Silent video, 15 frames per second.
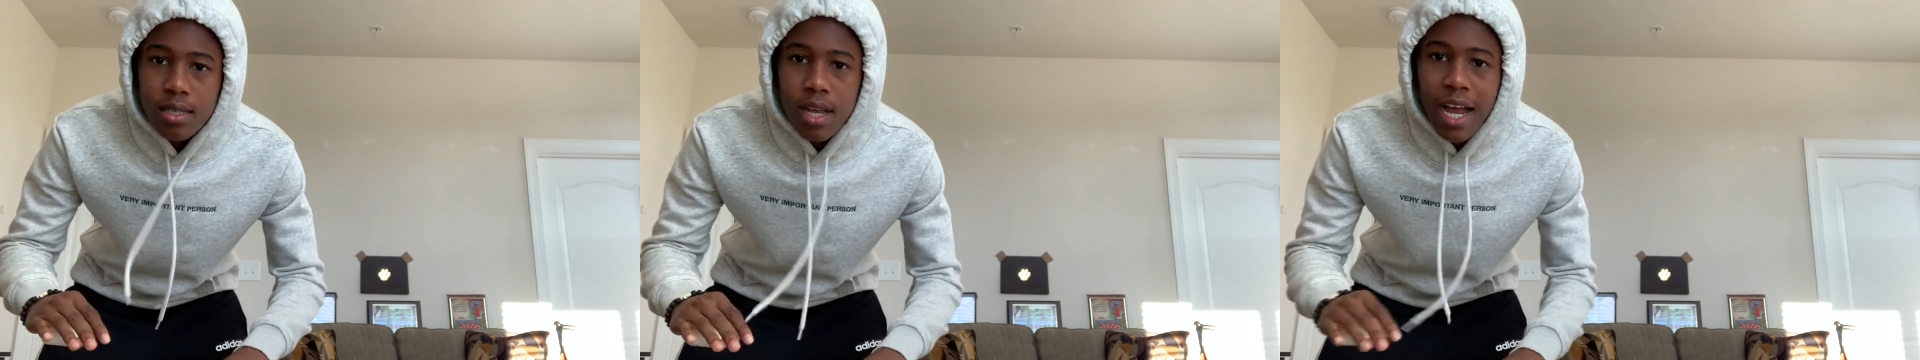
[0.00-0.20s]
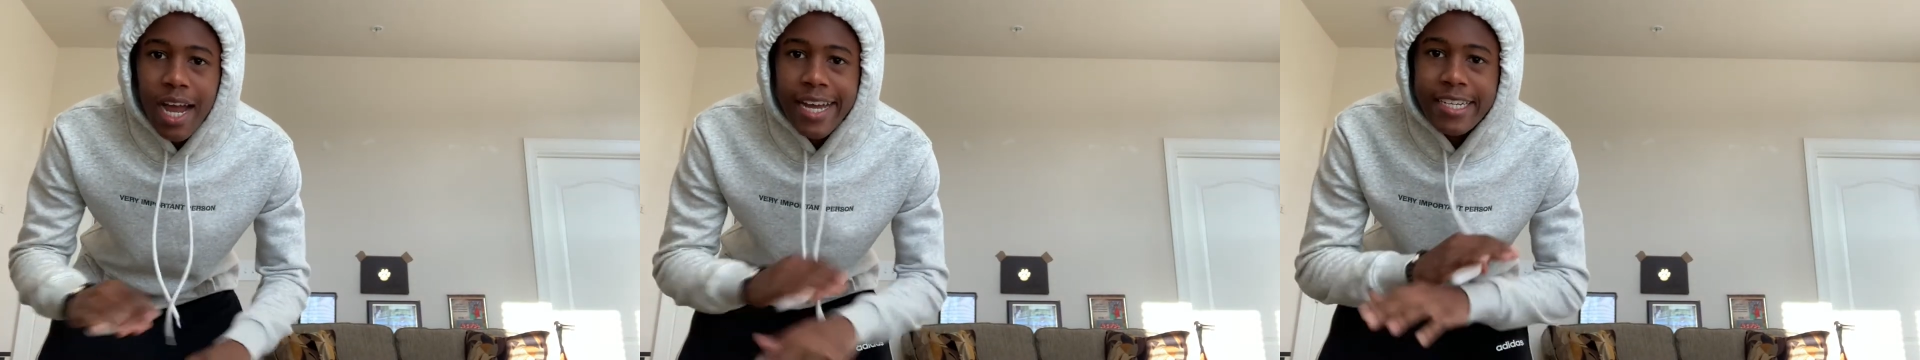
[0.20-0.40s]

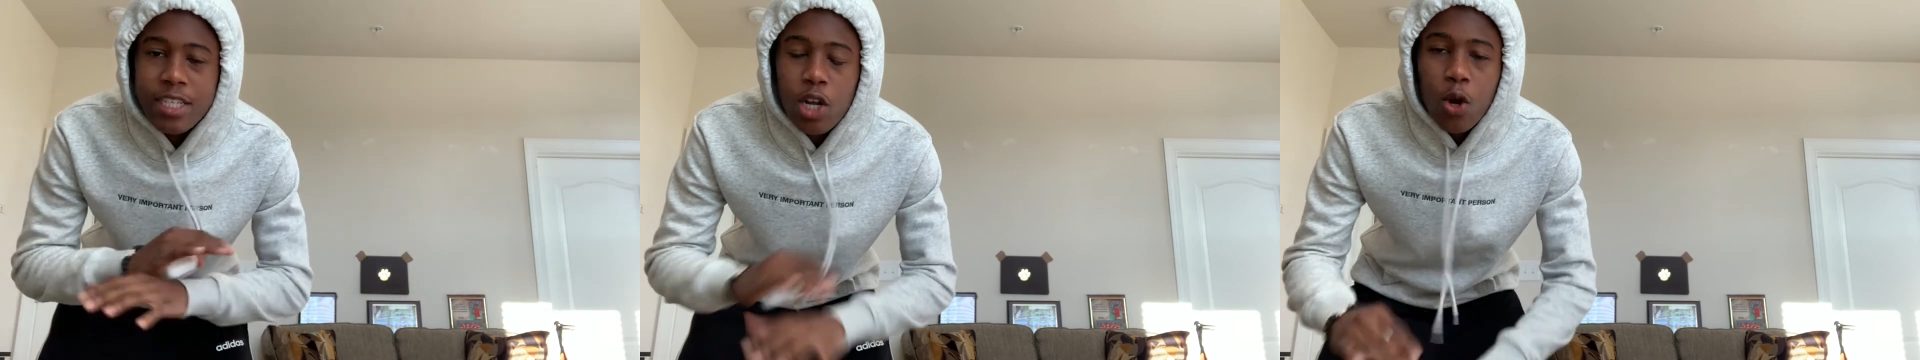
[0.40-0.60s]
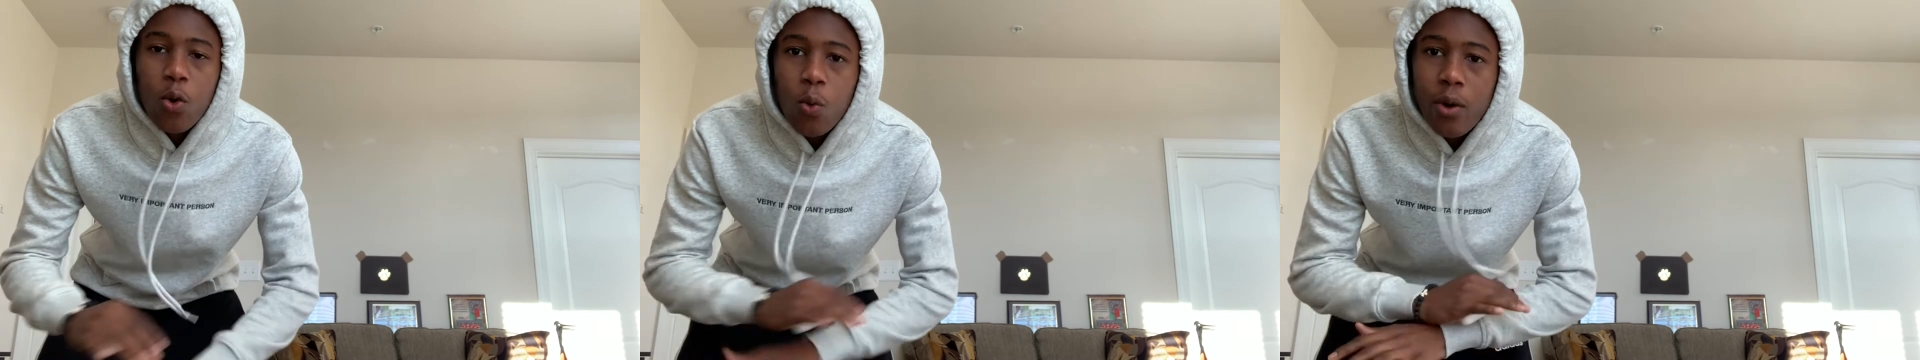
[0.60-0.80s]
I
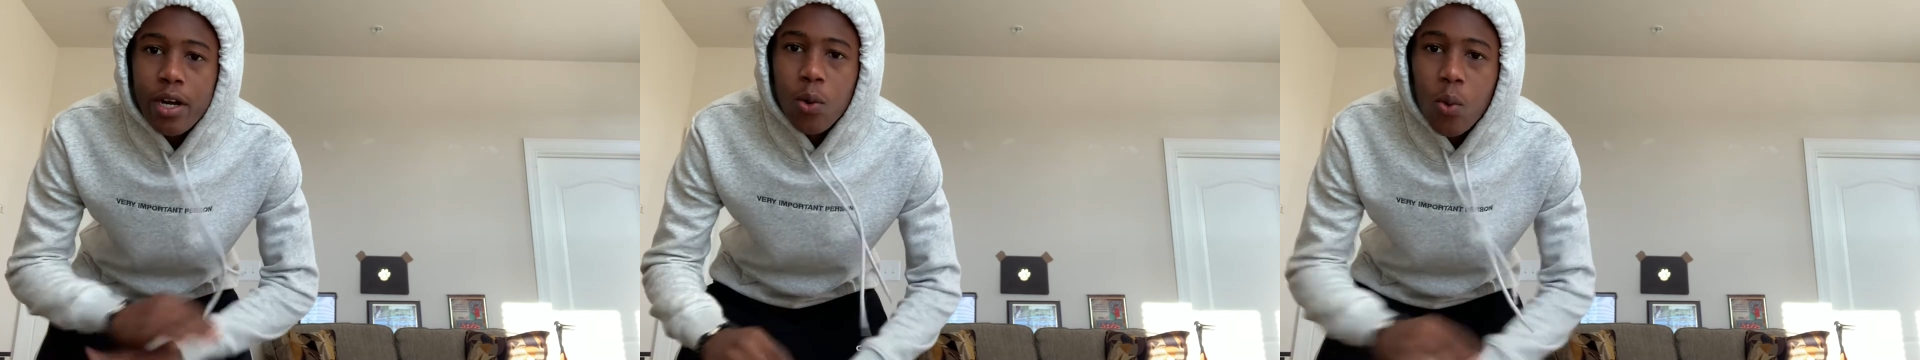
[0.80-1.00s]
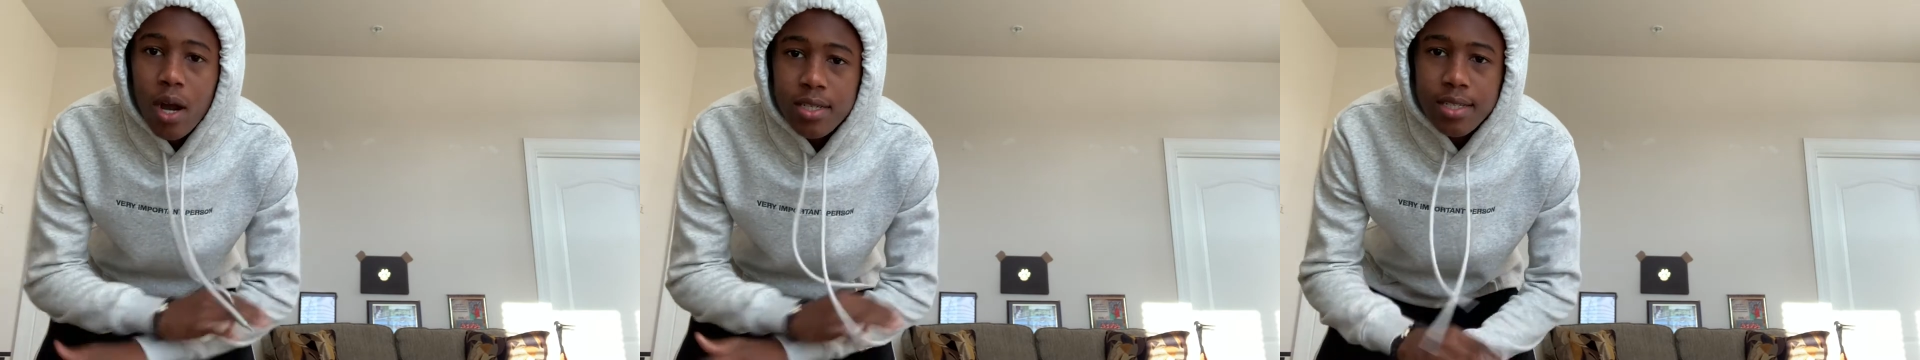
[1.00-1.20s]
don't want to
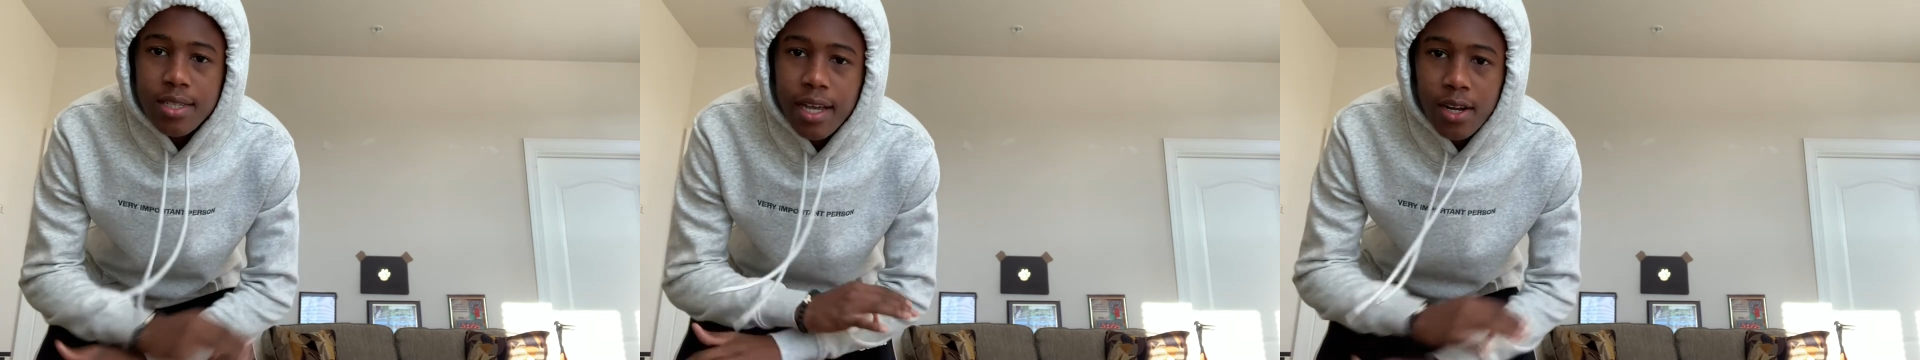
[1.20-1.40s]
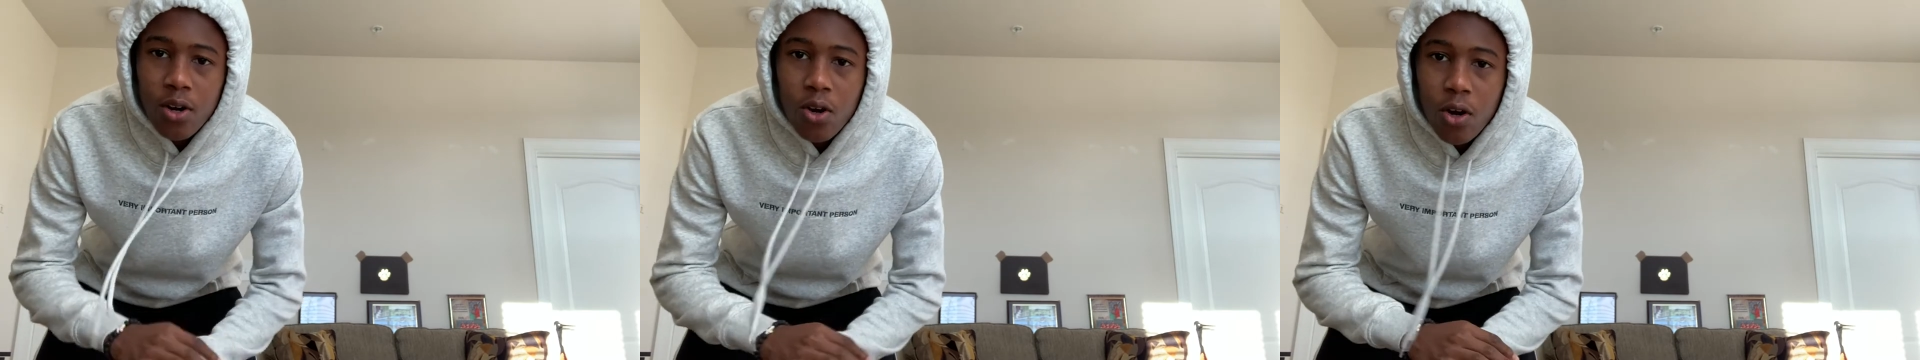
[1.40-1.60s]
watch this
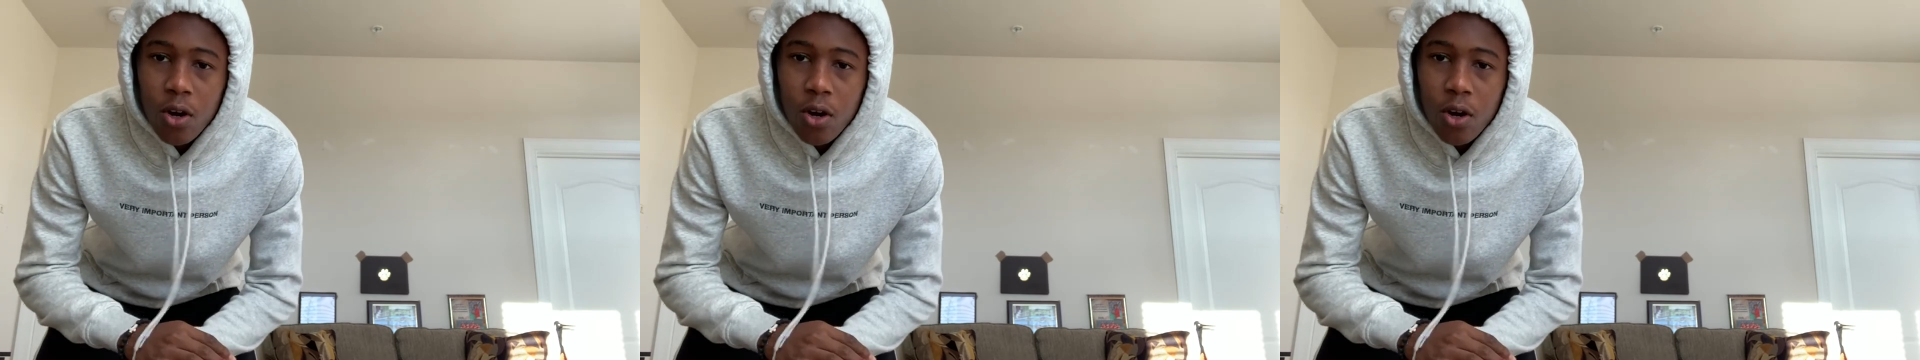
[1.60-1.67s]
at all.